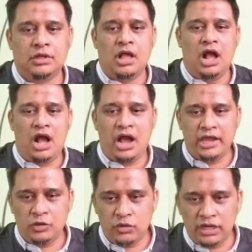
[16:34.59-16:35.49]

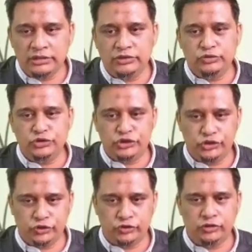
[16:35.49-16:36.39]
I want to
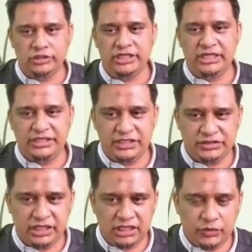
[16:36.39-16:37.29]
show the
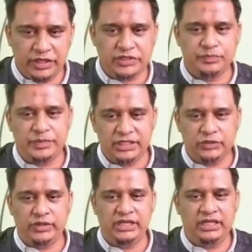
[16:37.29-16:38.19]
distinguish
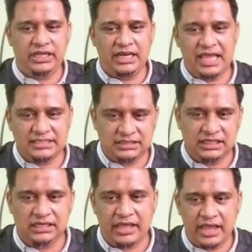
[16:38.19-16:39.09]
between
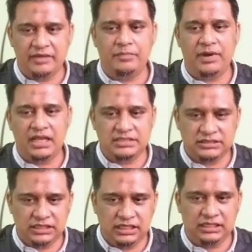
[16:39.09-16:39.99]
elastic and
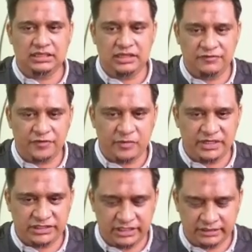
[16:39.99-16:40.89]
plastic
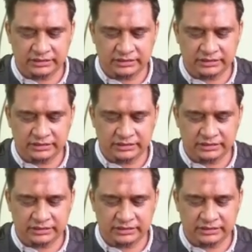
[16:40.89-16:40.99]
deformation.